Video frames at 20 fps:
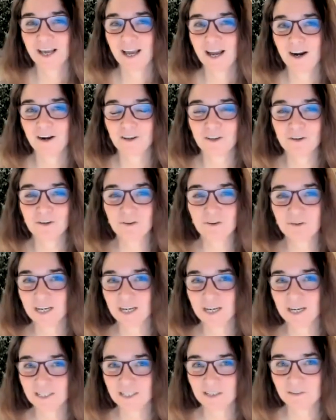our
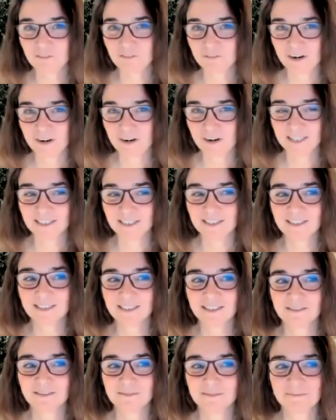Ukrainian
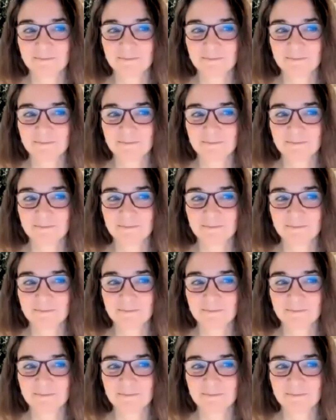friends.